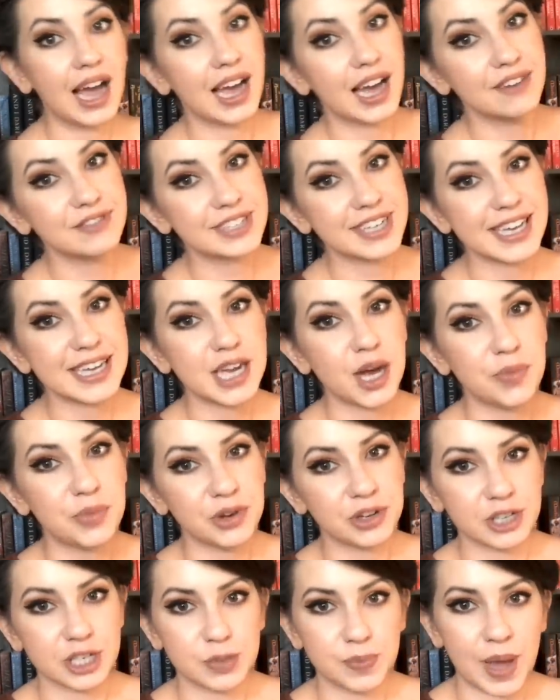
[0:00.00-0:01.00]
I have done a
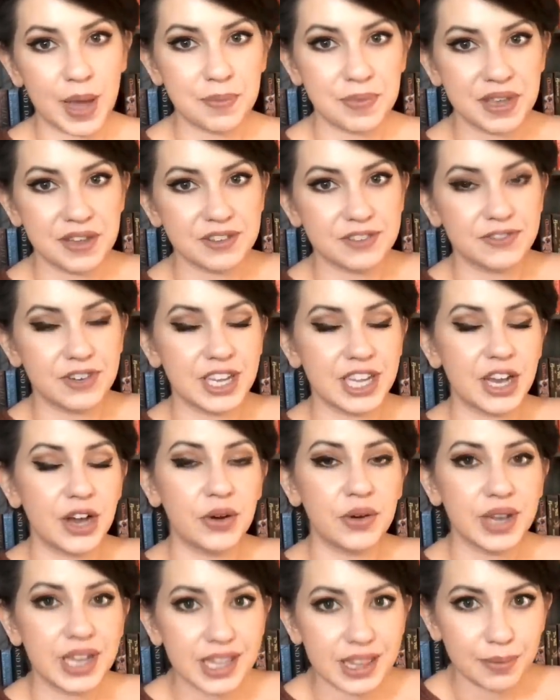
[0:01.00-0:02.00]
bookish pet peeves
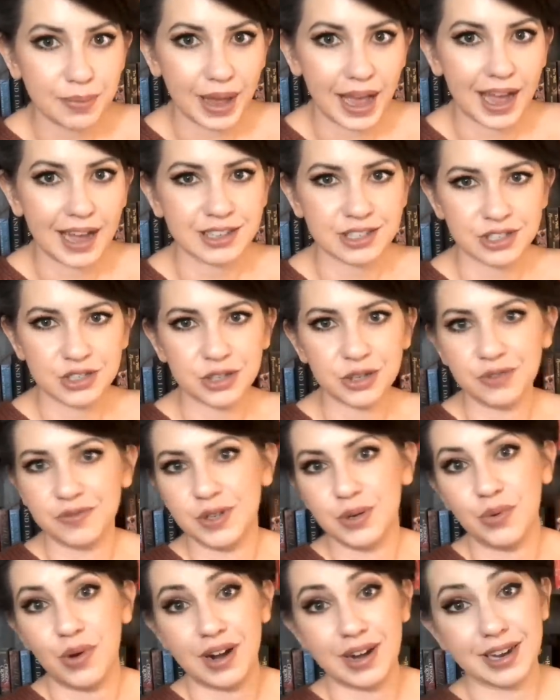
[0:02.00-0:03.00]
video in the past, so if
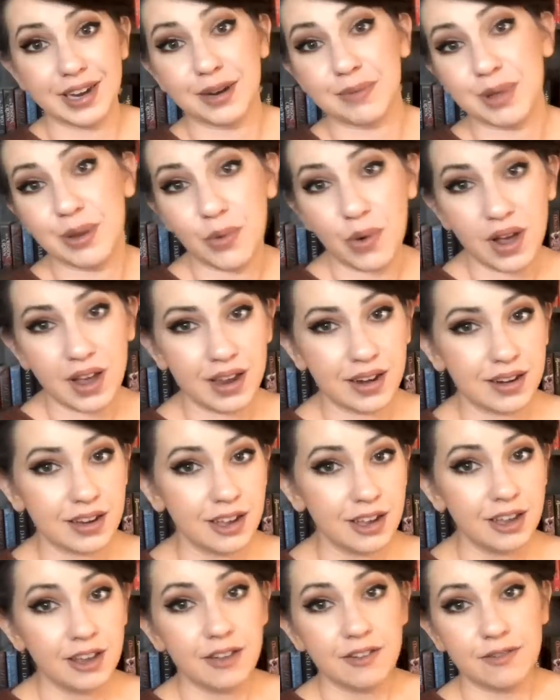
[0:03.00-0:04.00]
you want to hear me whine
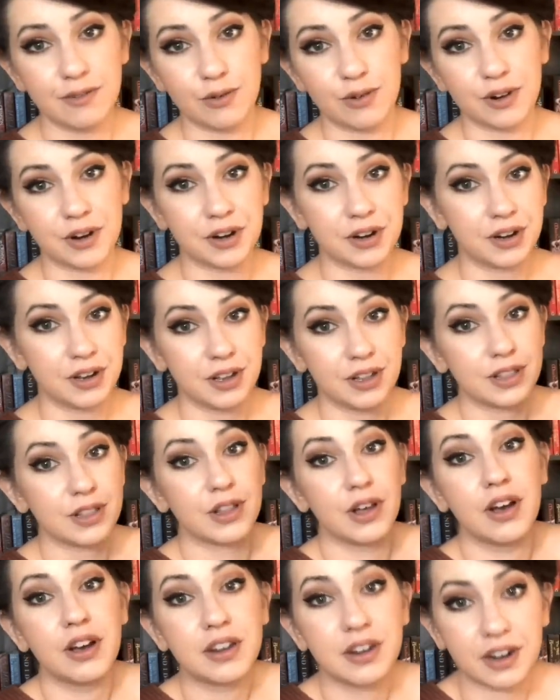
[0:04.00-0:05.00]
for
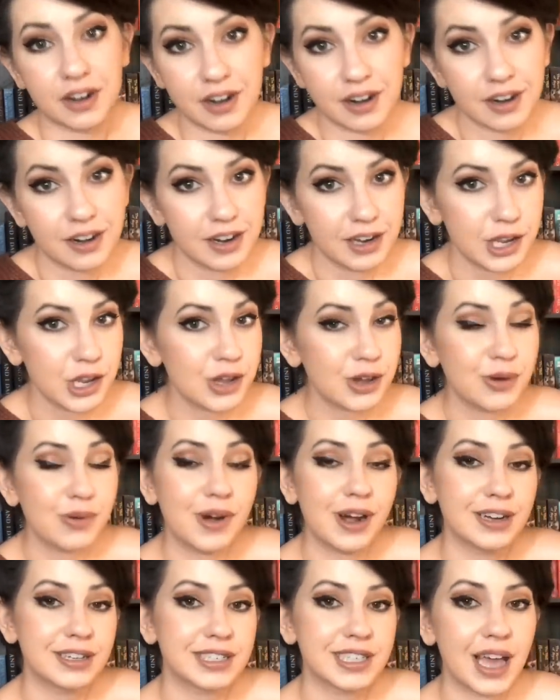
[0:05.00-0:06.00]
longer, you can
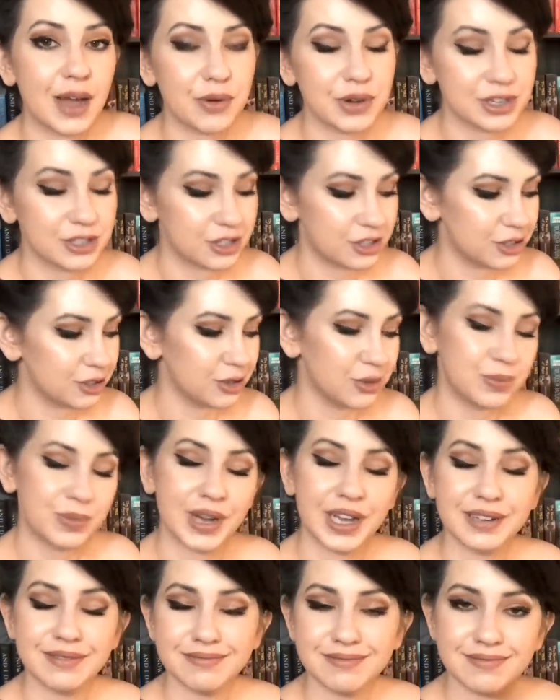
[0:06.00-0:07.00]
watch that one too.
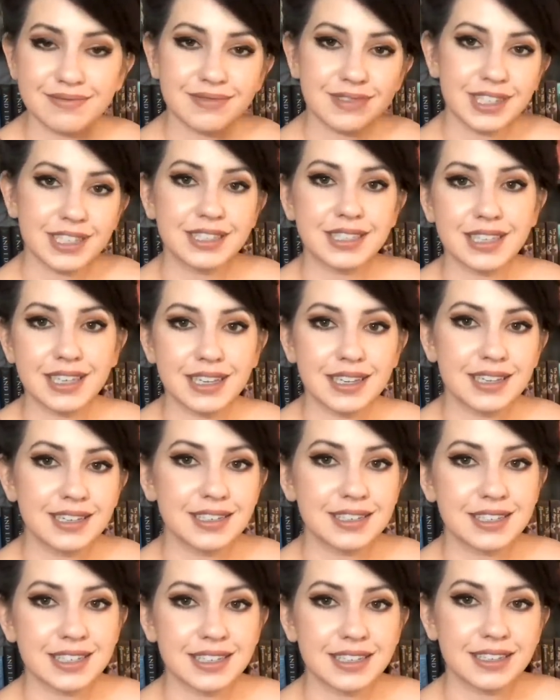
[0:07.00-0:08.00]
But let's get
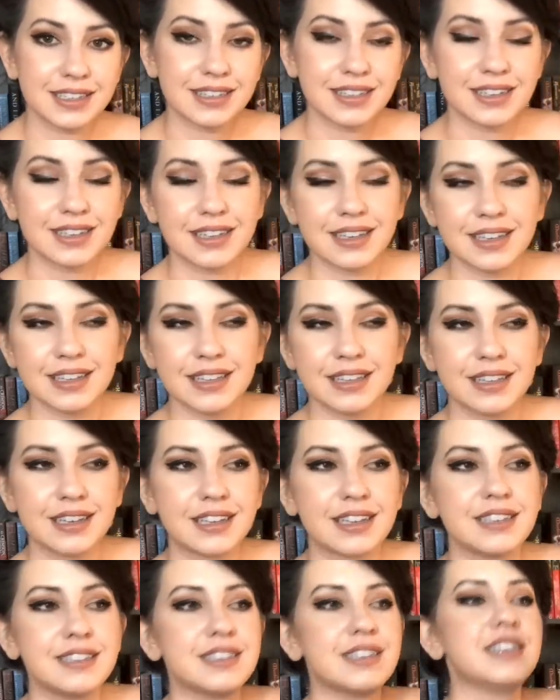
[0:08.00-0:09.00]
into the
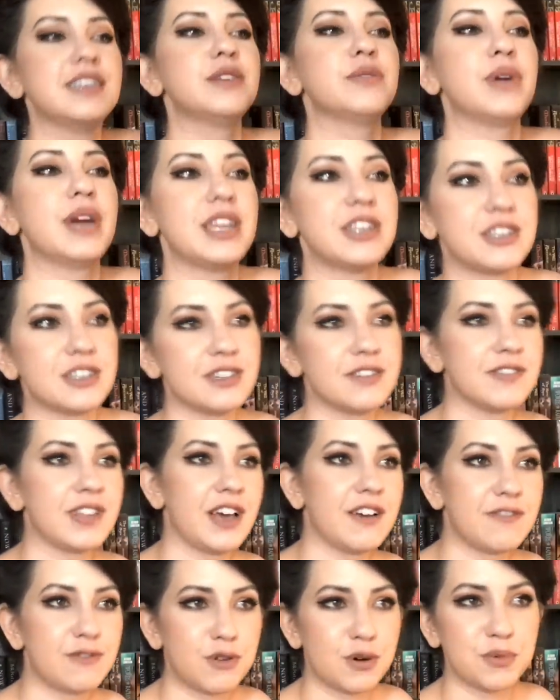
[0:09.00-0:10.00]
continuation of
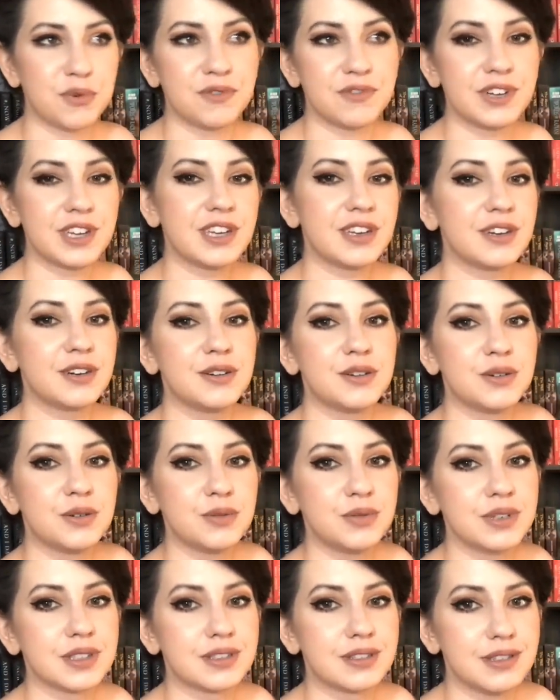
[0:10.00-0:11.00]
that former video
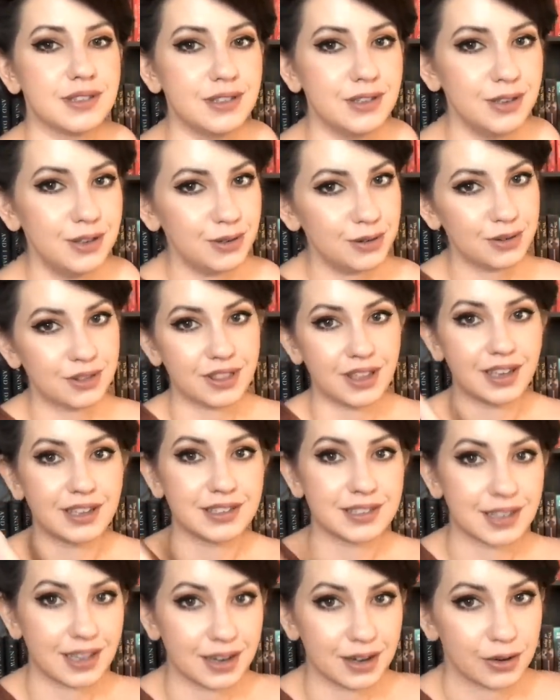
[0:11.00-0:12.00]
with new
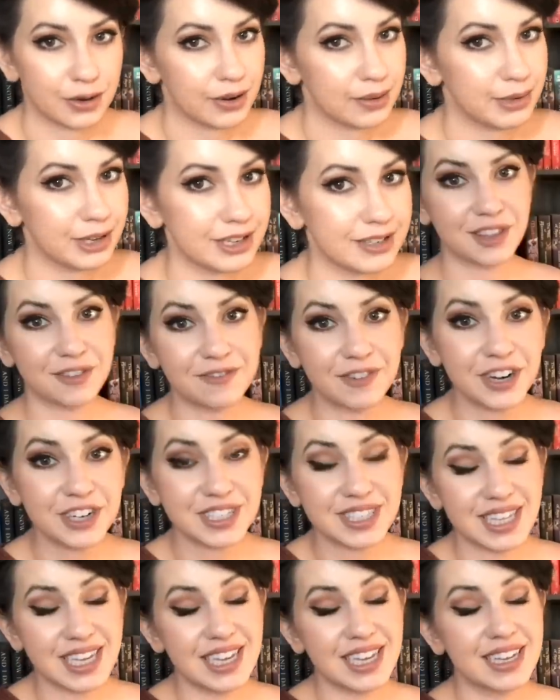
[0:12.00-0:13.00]
things that annoy me. The
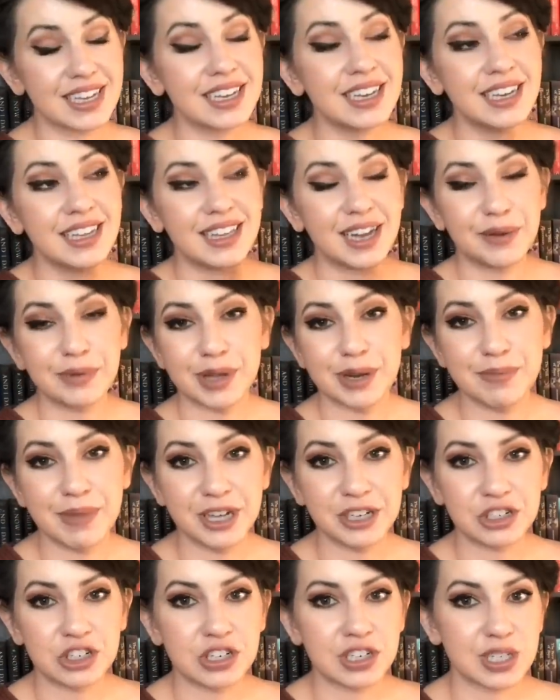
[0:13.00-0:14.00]
first thing that I'm going to
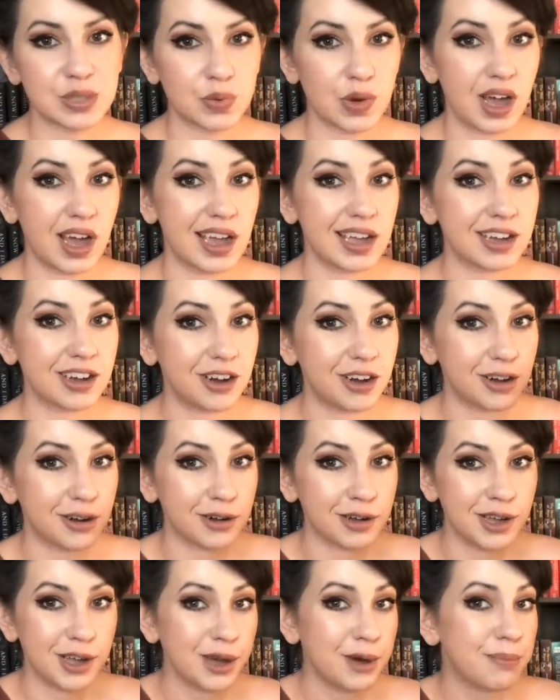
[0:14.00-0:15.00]
mention is what I
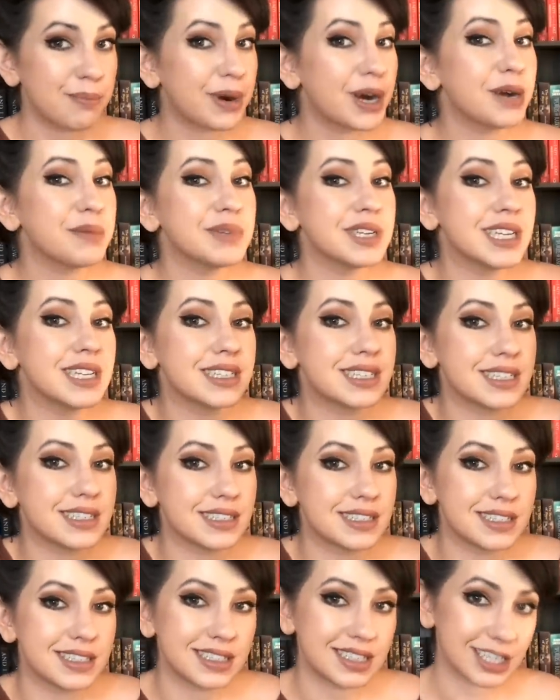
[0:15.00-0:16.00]
call permanent
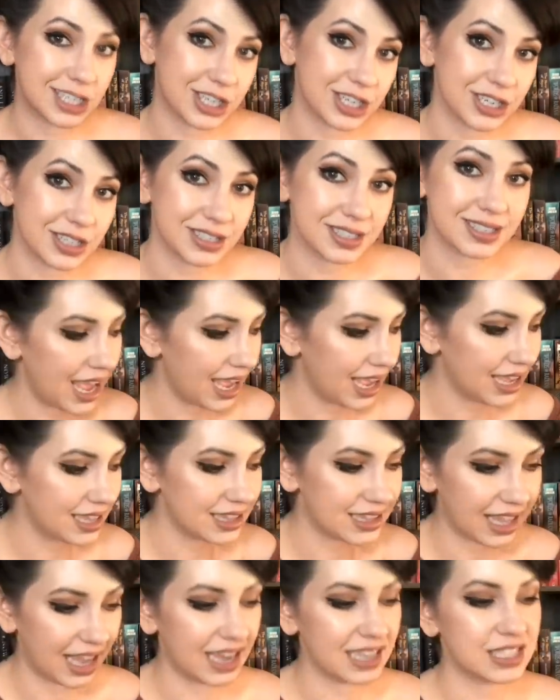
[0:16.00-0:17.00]
stickers.
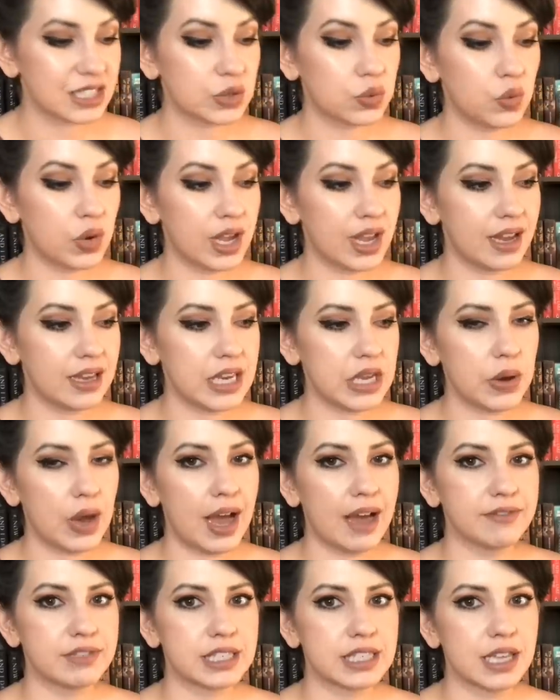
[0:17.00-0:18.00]
And that's when you
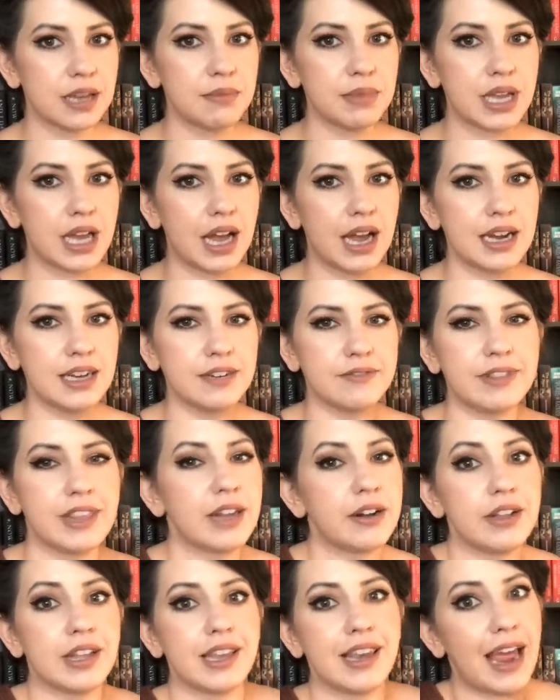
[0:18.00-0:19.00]
have some kind of
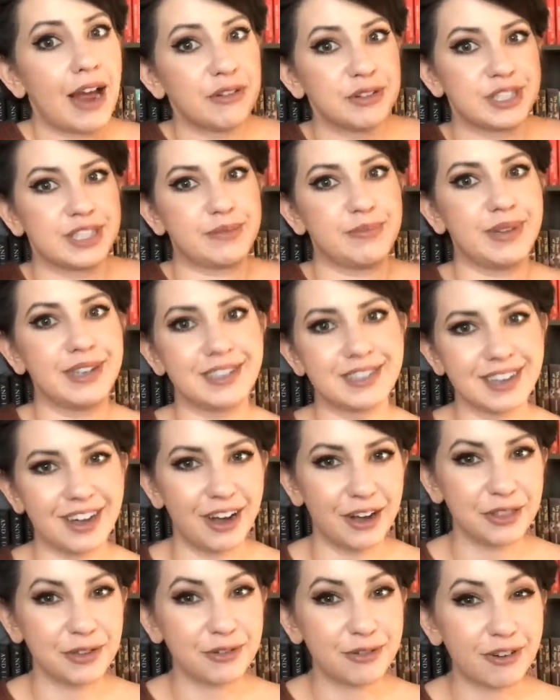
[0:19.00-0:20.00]
little announcement
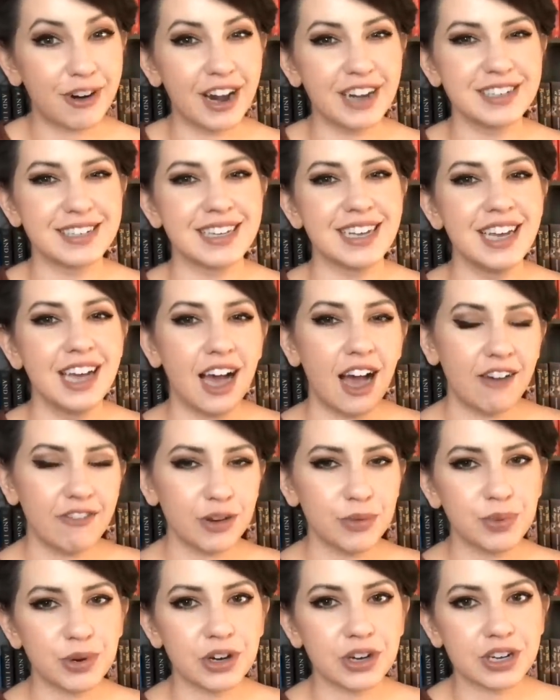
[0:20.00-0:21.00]
on the front of
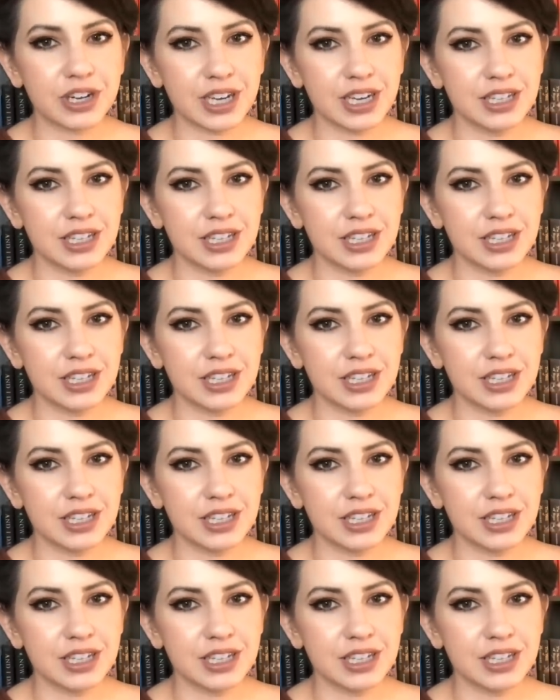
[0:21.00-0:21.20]
a book.